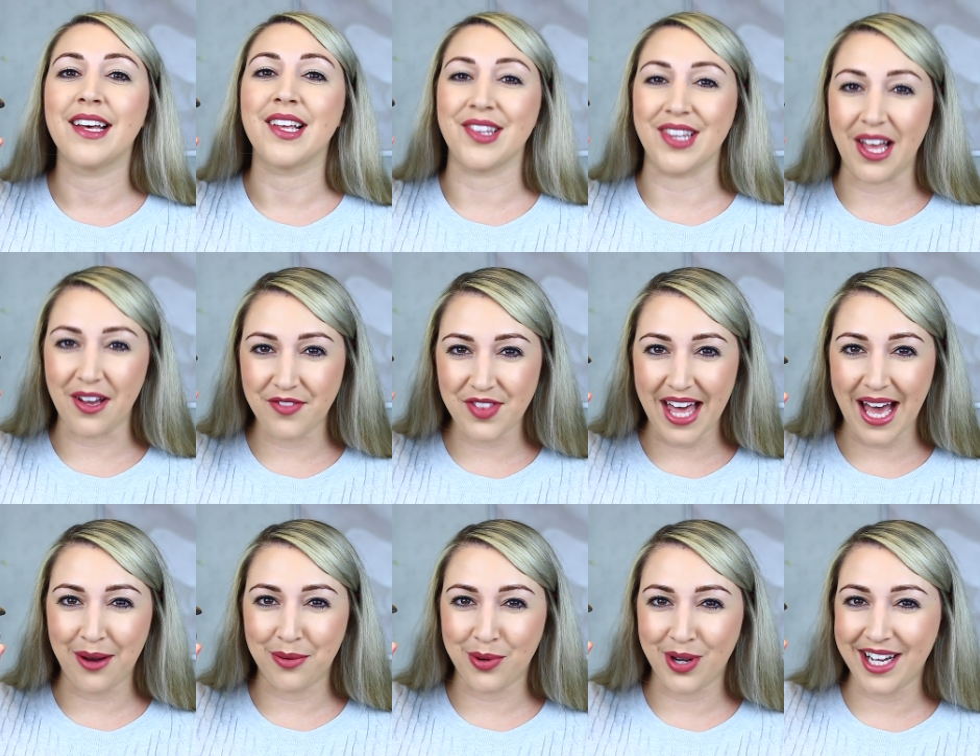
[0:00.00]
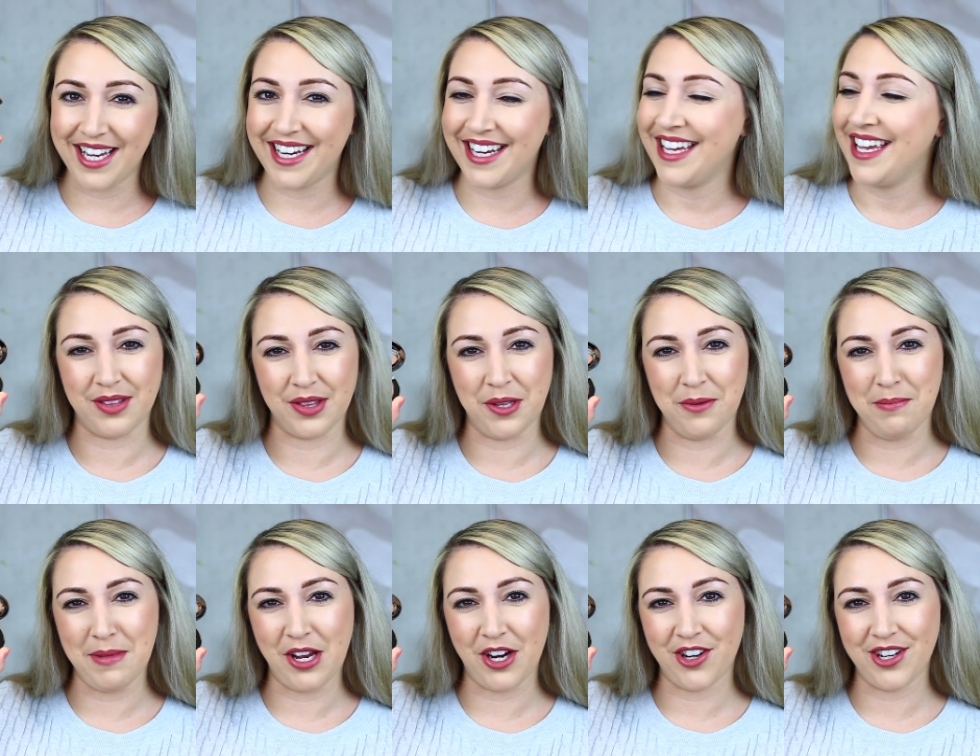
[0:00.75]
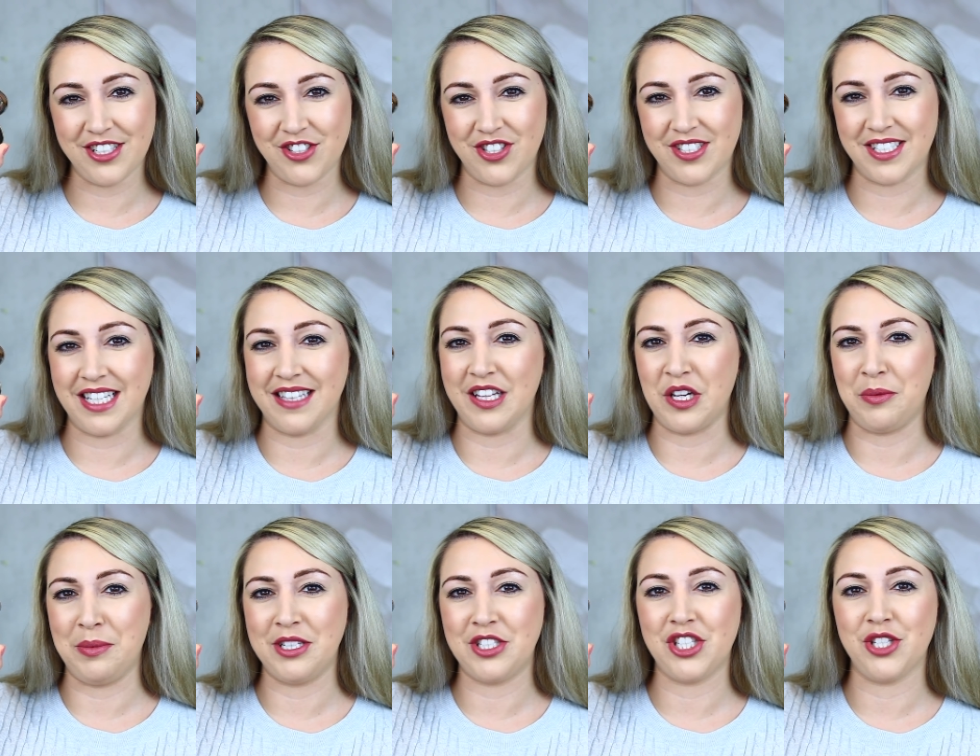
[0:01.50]
Love that one. The mirror is just a
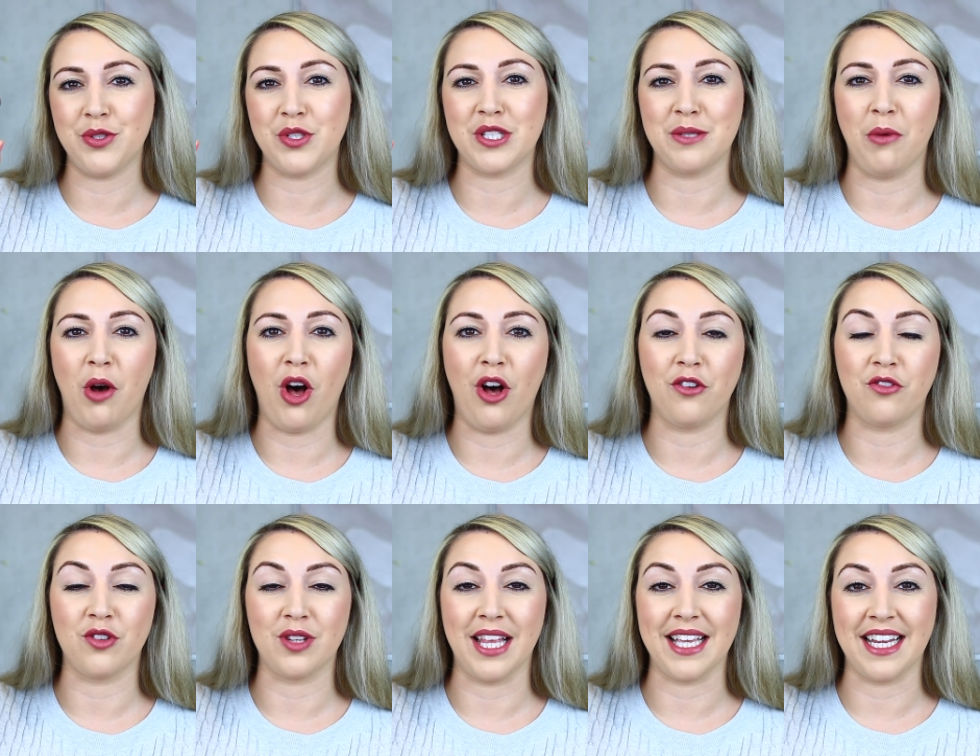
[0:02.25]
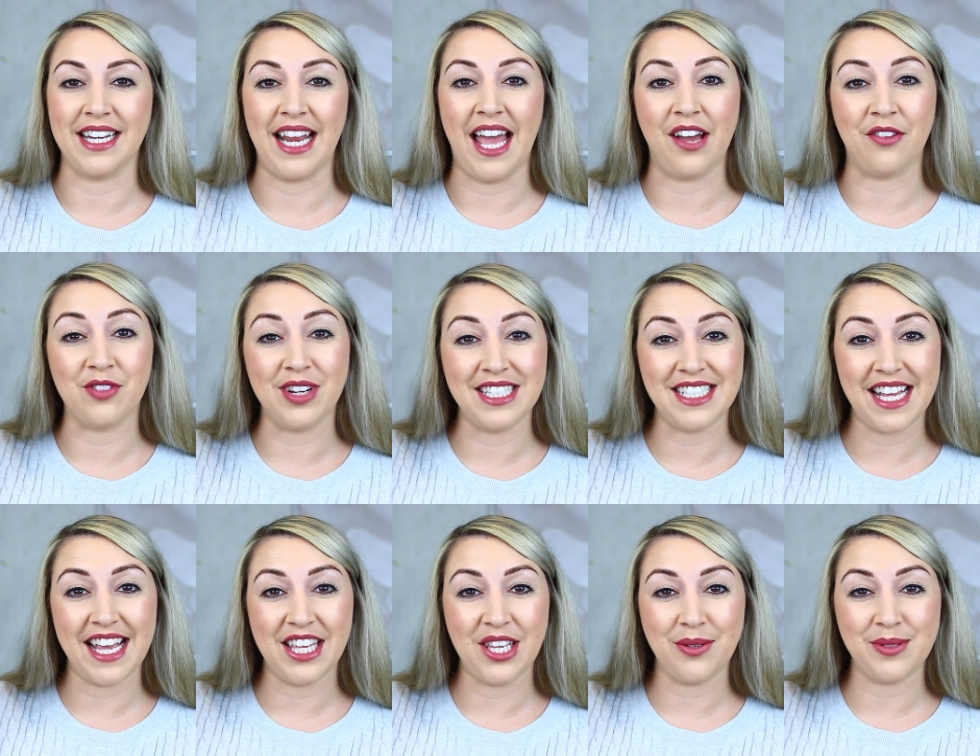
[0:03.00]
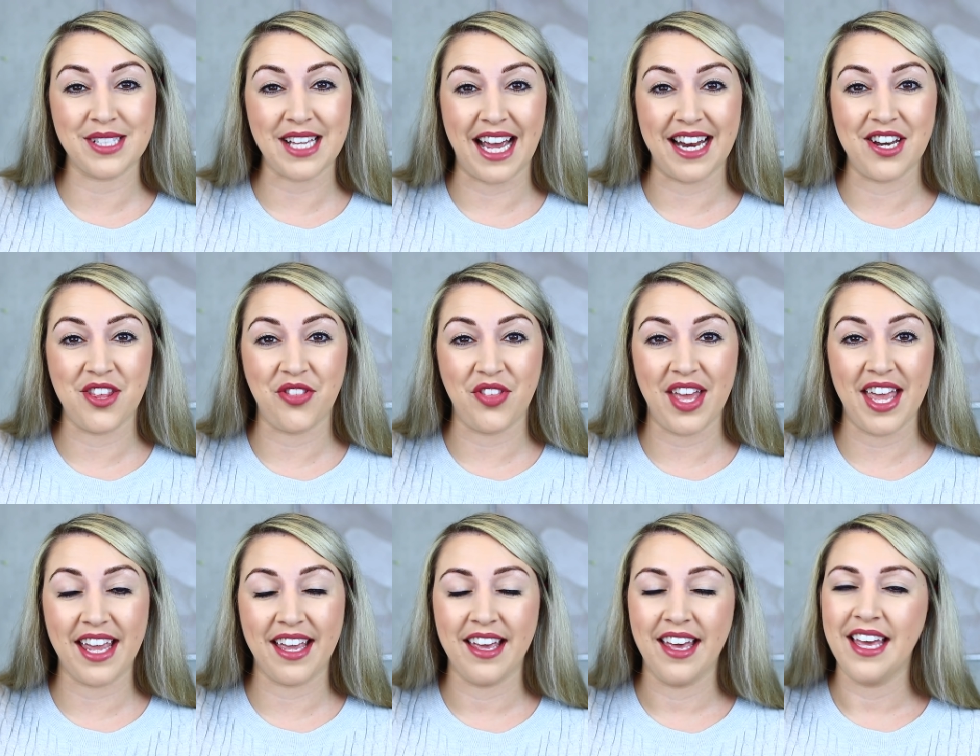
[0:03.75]
little bit too small for like an everyday use kind of
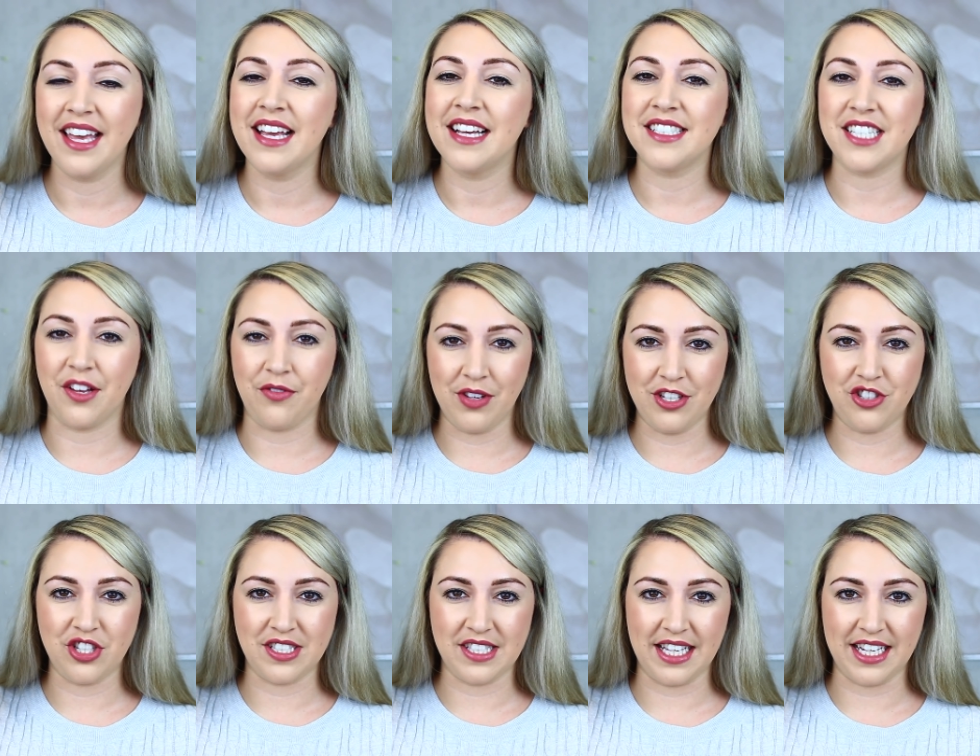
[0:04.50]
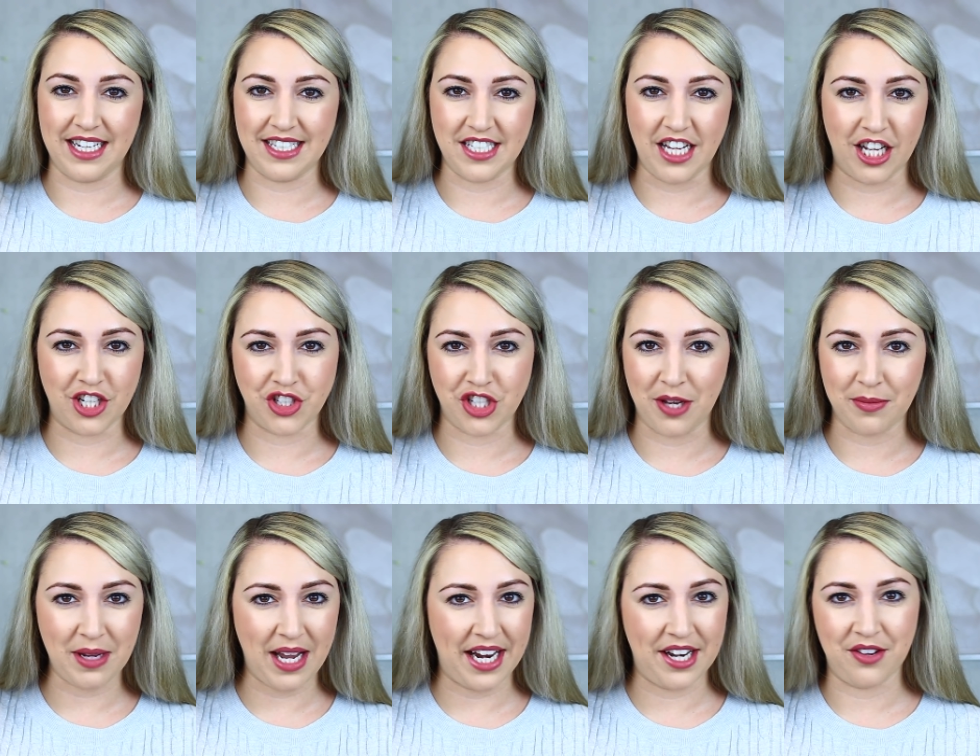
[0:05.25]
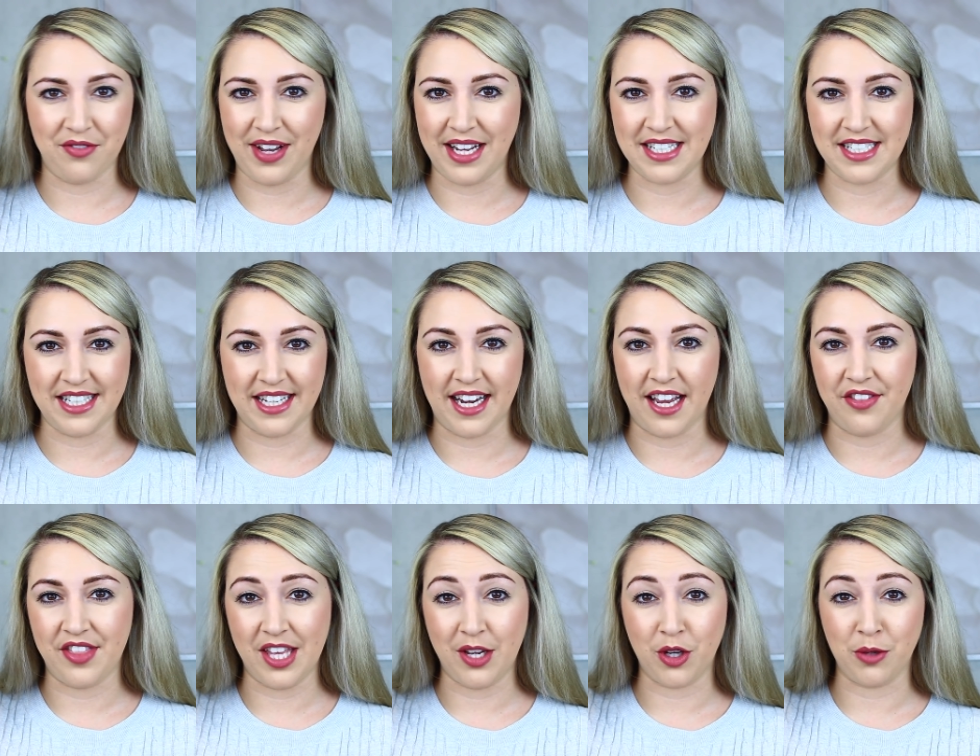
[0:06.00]
thing. Definitely just like a touch-up kind of idea
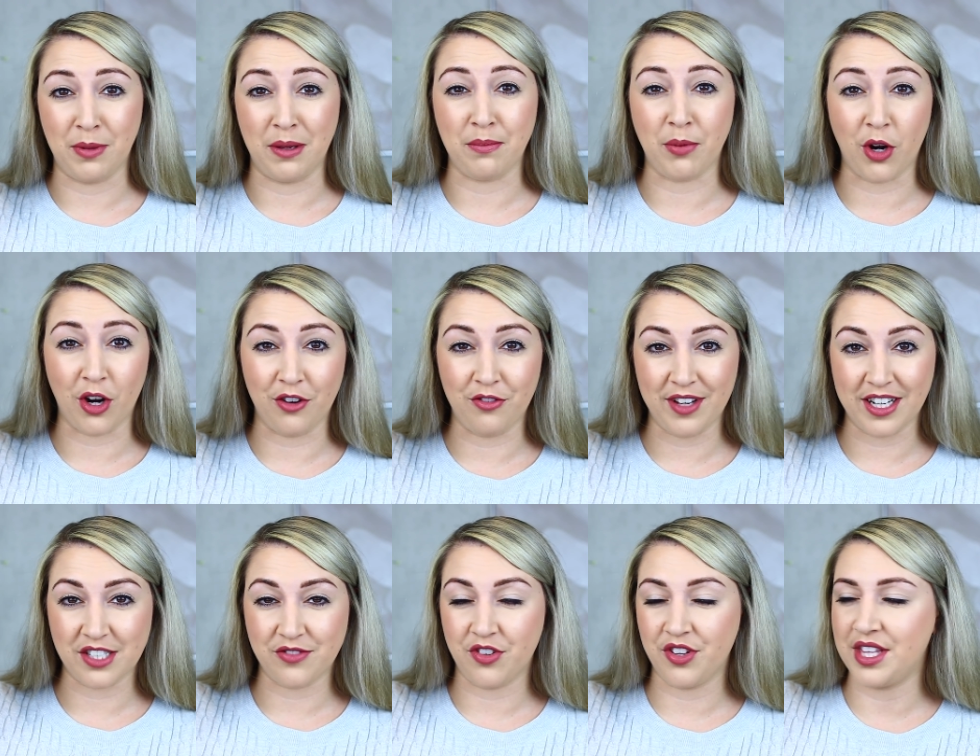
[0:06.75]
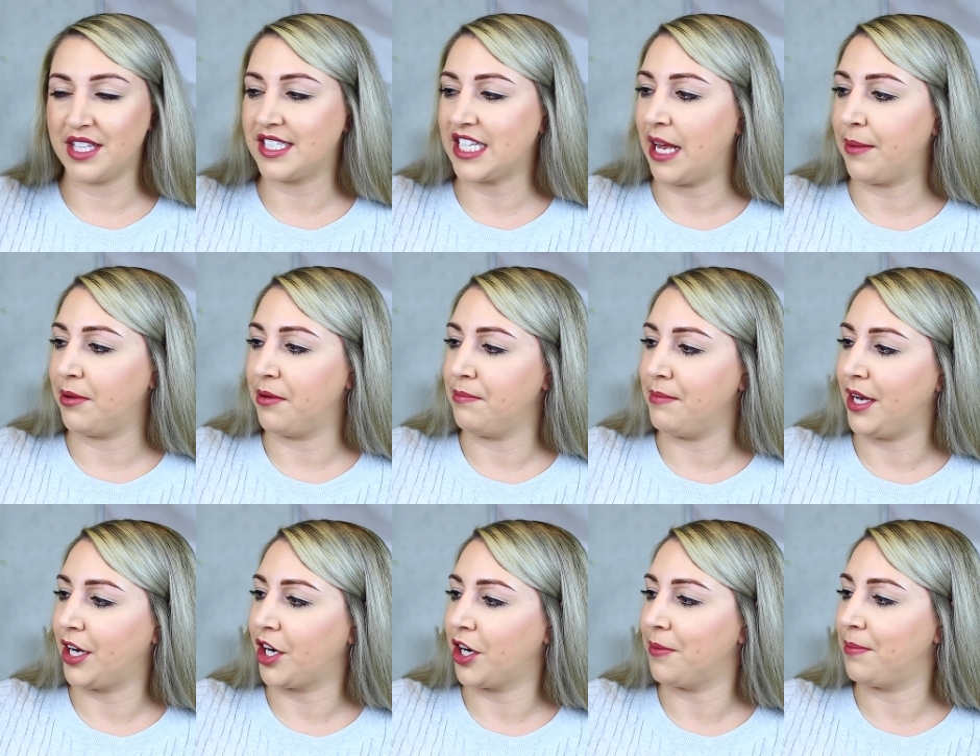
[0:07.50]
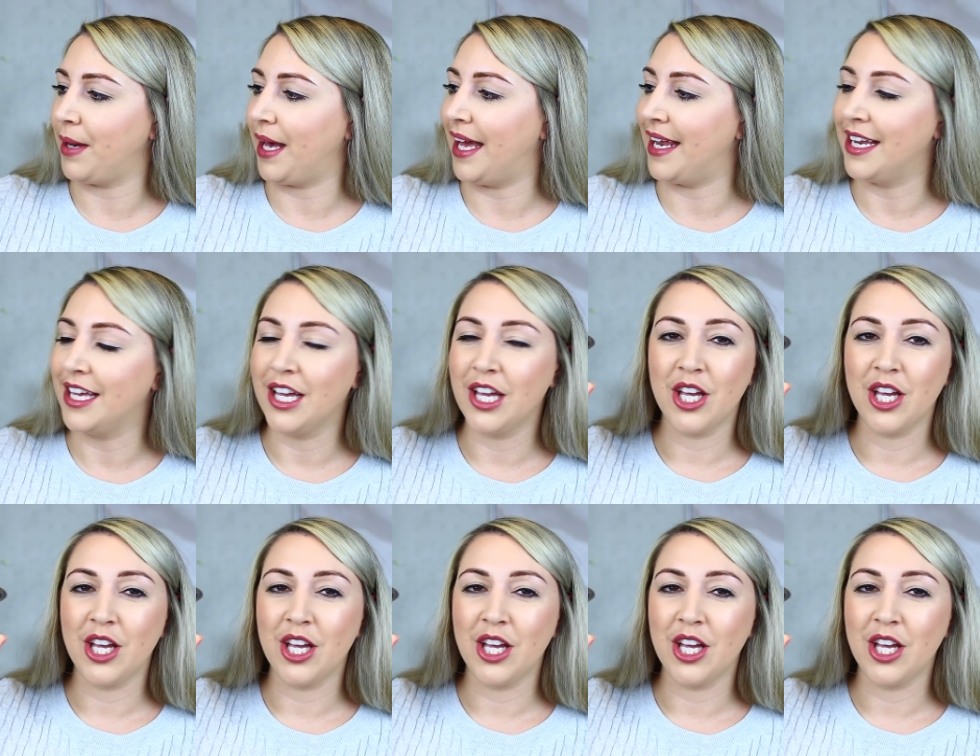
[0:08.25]
I think would be perfect for this type of mirror, but